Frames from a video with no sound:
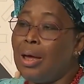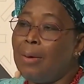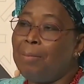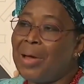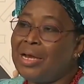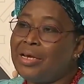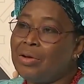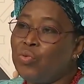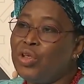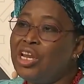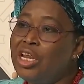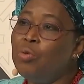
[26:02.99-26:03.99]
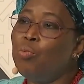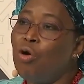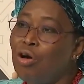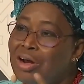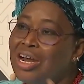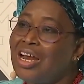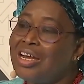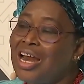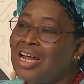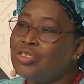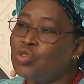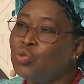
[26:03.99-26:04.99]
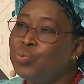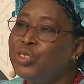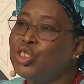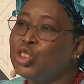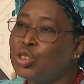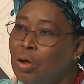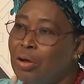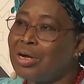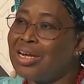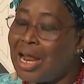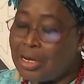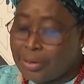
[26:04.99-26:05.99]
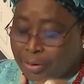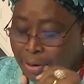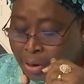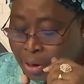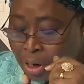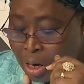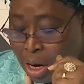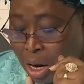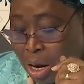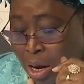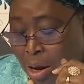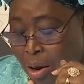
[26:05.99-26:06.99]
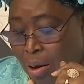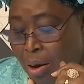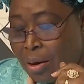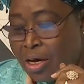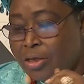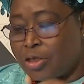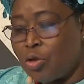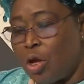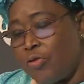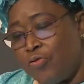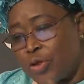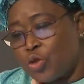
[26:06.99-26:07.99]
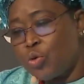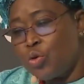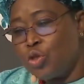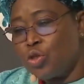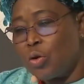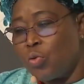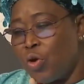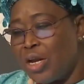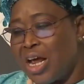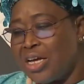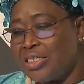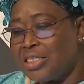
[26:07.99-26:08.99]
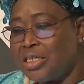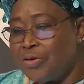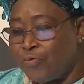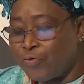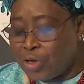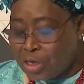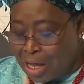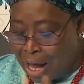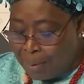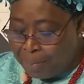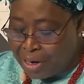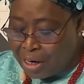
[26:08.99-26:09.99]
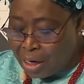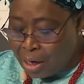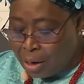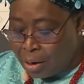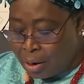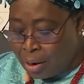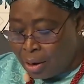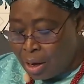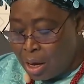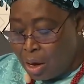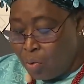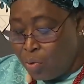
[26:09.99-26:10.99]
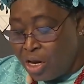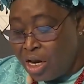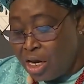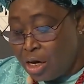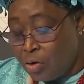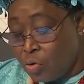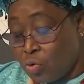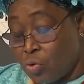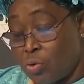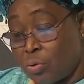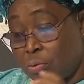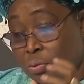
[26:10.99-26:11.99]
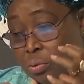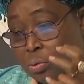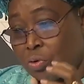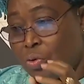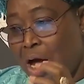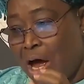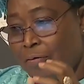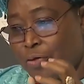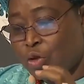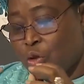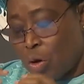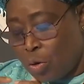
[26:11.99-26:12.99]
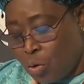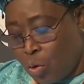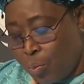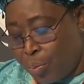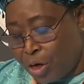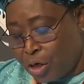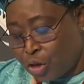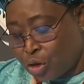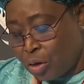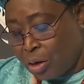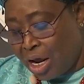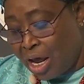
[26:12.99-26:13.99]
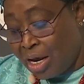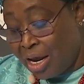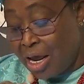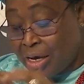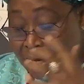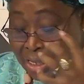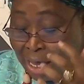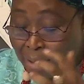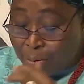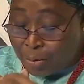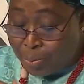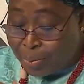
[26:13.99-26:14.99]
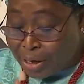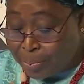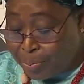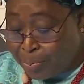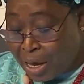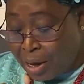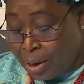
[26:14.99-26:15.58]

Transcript: but we need more than that to be sure that it's not the solution. When I see things happening, we need to have strong cooperation and equitable